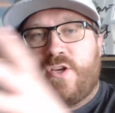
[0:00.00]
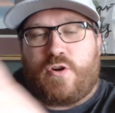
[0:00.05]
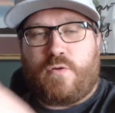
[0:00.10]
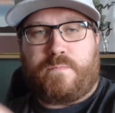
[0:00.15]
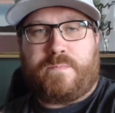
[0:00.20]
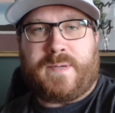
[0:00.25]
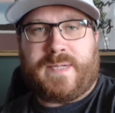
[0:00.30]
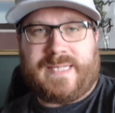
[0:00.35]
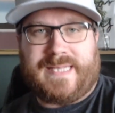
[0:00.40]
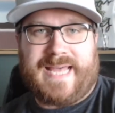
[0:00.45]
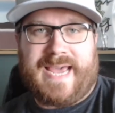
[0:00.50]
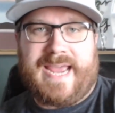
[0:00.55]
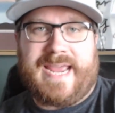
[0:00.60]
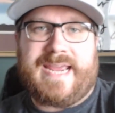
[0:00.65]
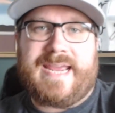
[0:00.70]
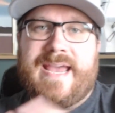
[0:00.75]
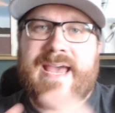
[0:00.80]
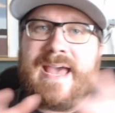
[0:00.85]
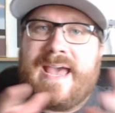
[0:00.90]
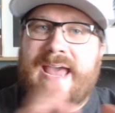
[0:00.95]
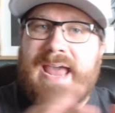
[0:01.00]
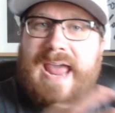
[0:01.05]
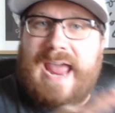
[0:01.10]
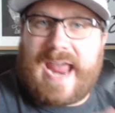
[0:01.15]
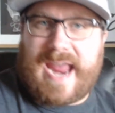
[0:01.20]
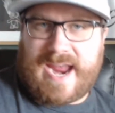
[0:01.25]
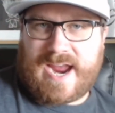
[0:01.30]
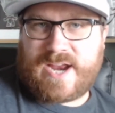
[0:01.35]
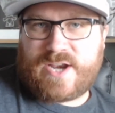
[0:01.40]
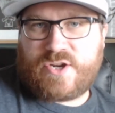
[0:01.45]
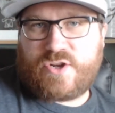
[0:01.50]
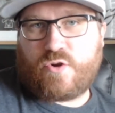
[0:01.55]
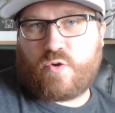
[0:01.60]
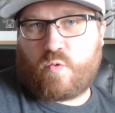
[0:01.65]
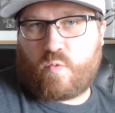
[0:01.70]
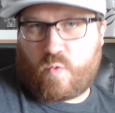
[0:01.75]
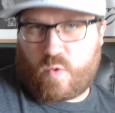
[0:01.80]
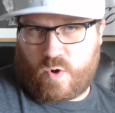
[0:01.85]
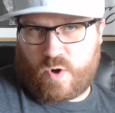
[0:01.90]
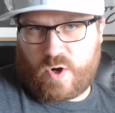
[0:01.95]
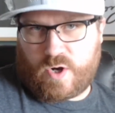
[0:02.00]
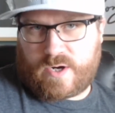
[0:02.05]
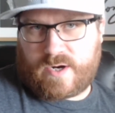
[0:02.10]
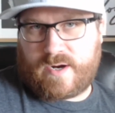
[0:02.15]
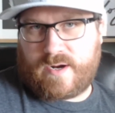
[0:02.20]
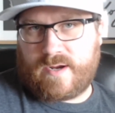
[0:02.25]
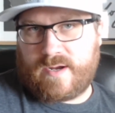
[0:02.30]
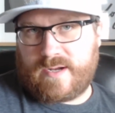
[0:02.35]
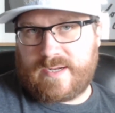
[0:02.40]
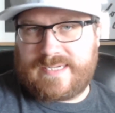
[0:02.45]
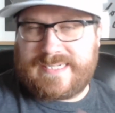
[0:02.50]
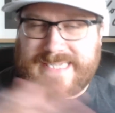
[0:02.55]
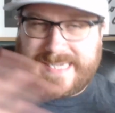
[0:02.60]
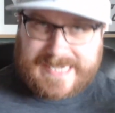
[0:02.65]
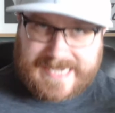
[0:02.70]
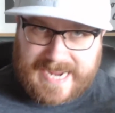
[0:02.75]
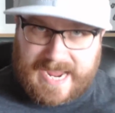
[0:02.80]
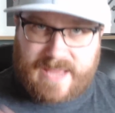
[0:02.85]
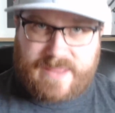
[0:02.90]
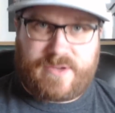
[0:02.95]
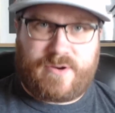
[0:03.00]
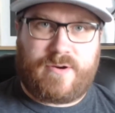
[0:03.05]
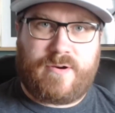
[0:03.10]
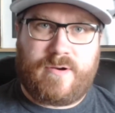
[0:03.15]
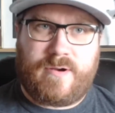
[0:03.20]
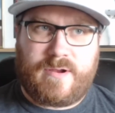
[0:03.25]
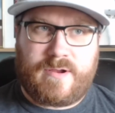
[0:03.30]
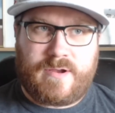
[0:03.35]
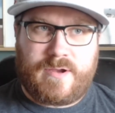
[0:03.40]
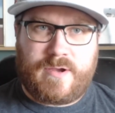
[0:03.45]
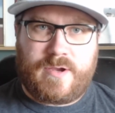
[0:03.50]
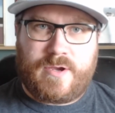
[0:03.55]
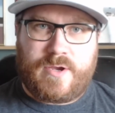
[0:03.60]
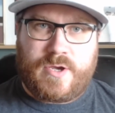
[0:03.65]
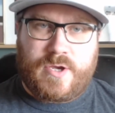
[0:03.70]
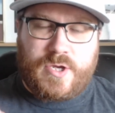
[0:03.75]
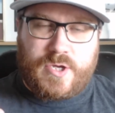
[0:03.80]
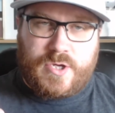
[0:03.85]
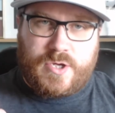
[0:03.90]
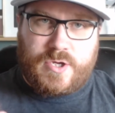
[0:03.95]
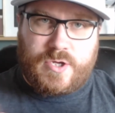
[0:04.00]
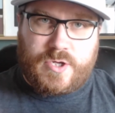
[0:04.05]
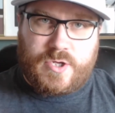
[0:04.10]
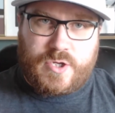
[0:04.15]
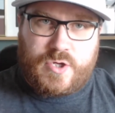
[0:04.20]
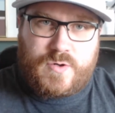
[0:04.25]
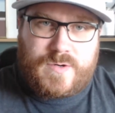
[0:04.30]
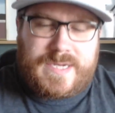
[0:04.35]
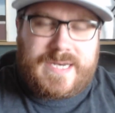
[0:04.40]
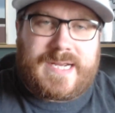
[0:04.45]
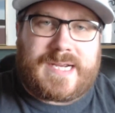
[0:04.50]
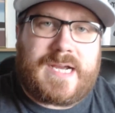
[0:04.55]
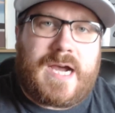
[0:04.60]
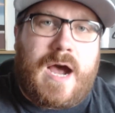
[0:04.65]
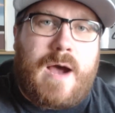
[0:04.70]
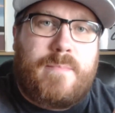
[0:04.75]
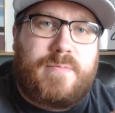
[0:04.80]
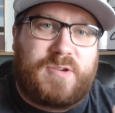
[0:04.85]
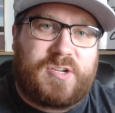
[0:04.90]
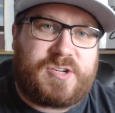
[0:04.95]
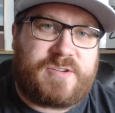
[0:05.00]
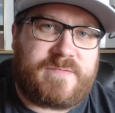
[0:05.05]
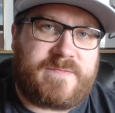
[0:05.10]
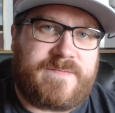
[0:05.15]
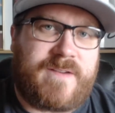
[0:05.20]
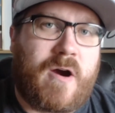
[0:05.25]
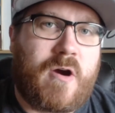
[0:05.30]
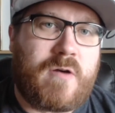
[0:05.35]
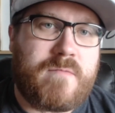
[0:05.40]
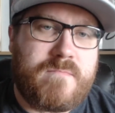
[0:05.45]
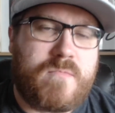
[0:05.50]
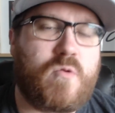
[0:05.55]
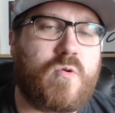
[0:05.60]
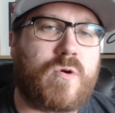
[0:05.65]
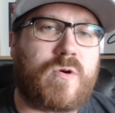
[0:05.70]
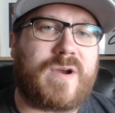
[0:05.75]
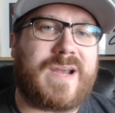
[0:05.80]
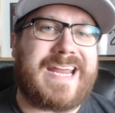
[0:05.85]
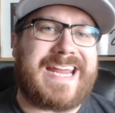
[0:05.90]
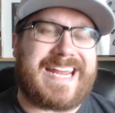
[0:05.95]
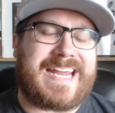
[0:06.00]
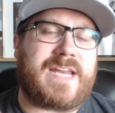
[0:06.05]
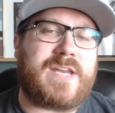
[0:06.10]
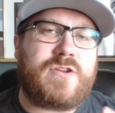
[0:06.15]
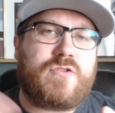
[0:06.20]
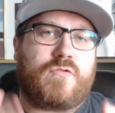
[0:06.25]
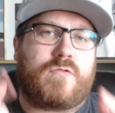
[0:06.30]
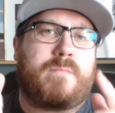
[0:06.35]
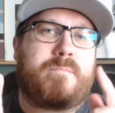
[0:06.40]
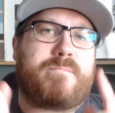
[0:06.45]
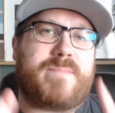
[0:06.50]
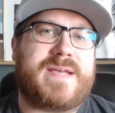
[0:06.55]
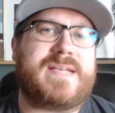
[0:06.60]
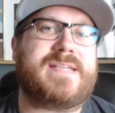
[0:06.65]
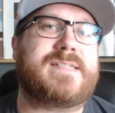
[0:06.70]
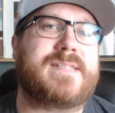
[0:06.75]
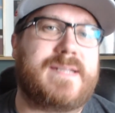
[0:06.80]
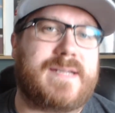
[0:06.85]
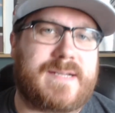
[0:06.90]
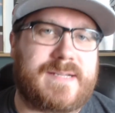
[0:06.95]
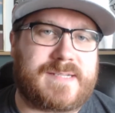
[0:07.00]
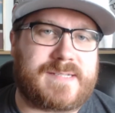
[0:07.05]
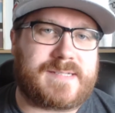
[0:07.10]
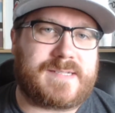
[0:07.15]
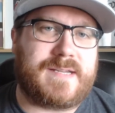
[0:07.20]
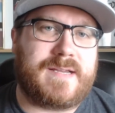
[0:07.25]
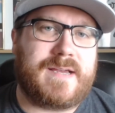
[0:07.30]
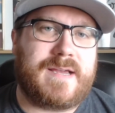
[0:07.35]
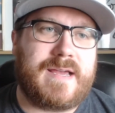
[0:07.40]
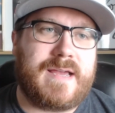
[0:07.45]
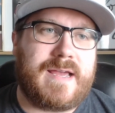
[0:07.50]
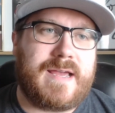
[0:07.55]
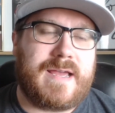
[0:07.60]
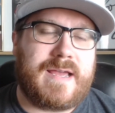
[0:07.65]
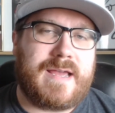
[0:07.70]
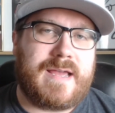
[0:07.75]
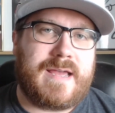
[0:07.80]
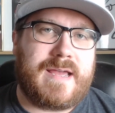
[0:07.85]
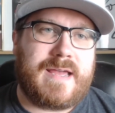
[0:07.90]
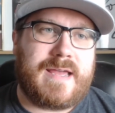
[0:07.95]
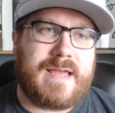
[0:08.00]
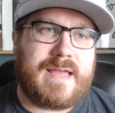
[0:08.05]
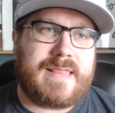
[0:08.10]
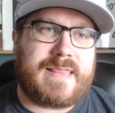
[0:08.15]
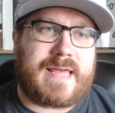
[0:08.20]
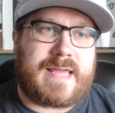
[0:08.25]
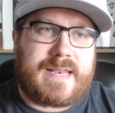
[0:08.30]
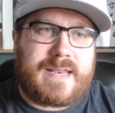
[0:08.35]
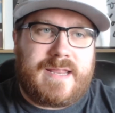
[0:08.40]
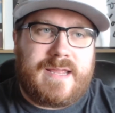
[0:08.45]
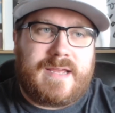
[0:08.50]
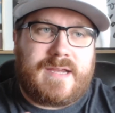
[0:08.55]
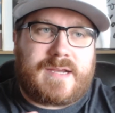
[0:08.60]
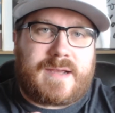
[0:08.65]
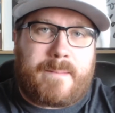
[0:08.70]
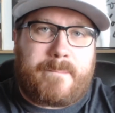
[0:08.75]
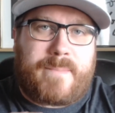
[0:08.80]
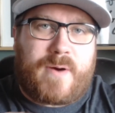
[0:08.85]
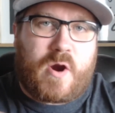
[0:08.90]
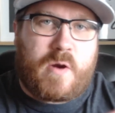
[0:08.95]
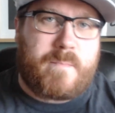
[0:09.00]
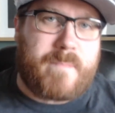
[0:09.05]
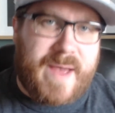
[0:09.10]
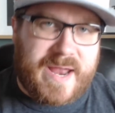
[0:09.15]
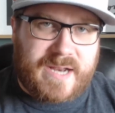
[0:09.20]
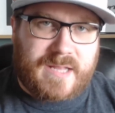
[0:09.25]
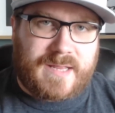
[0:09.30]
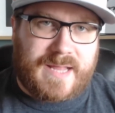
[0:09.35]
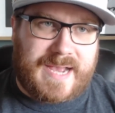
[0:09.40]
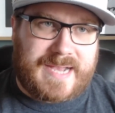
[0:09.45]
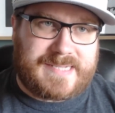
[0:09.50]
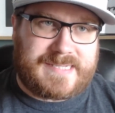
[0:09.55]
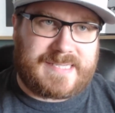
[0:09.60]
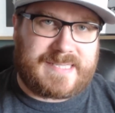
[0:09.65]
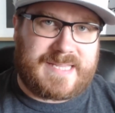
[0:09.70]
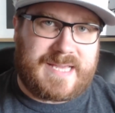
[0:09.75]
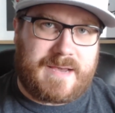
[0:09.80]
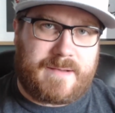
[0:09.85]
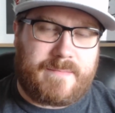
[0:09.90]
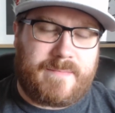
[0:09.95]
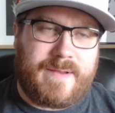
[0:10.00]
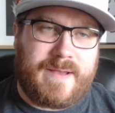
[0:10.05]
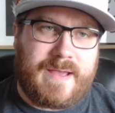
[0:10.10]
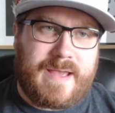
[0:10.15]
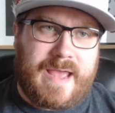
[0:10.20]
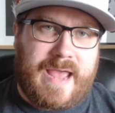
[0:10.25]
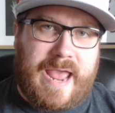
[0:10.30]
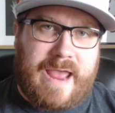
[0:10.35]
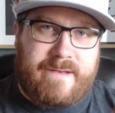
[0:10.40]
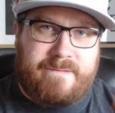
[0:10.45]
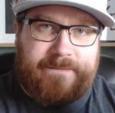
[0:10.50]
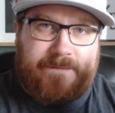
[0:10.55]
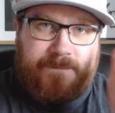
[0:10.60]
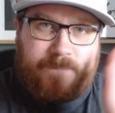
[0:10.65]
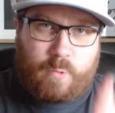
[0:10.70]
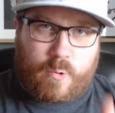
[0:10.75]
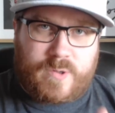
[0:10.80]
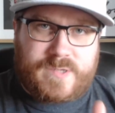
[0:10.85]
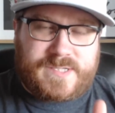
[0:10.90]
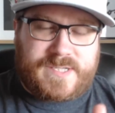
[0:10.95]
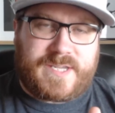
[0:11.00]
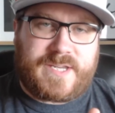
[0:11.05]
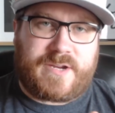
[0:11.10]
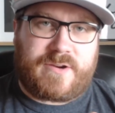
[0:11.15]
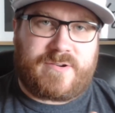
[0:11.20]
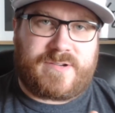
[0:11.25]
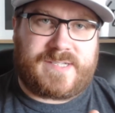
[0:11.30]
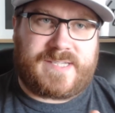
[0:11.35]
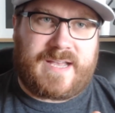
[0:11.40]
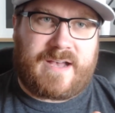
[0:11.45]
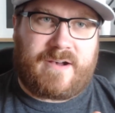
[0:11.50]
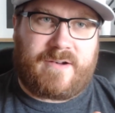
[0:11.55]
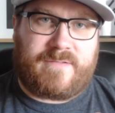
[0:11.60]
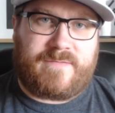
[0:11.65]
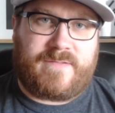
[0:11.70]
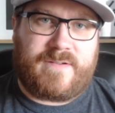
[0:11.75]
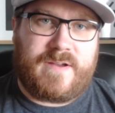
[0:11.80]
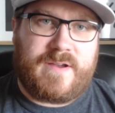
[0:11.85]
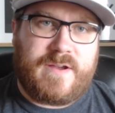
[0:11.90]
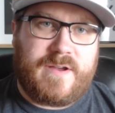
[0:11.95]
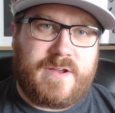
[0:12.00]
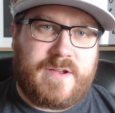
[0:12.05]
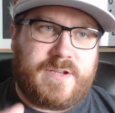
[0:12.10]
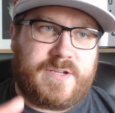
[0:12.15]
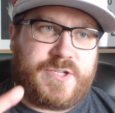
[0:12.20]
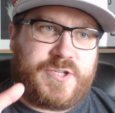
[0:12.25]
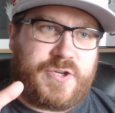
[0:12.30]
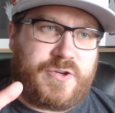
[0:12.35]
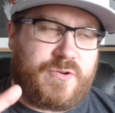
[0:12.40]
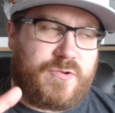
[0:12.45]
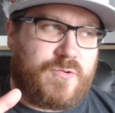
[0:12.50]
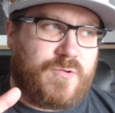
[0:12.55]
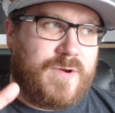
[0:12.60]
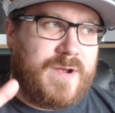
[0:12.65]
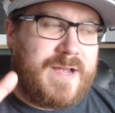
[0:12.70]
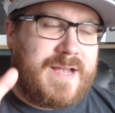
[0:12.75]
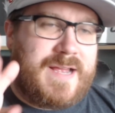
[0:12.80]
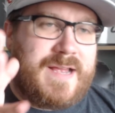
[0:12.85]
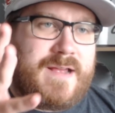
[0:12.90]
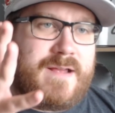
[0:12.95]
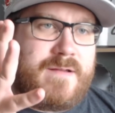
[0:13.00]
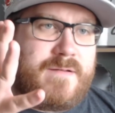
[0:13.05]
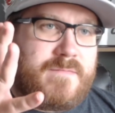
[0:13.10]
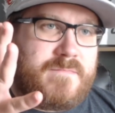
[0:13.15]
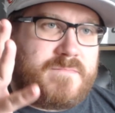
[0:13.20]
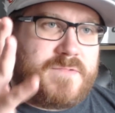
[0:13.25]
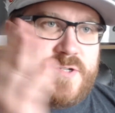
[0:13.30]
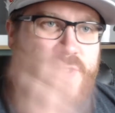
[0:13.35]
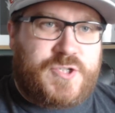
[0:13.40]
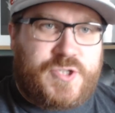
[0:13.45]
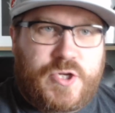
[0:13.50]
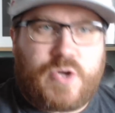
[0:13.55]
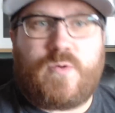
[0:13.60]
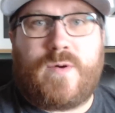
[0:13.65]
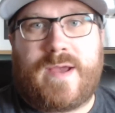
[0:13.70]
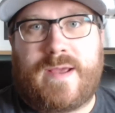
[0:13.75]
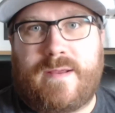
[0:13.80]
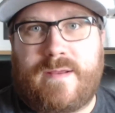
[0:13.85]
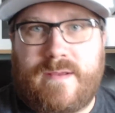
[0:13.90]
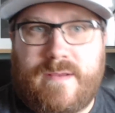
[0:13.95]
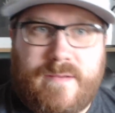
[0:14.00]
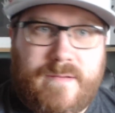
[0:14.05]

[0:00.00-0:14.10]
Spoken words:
your play and your work together, you can accomplish far more in your business than compartmentalizing them and forcing yourself to do it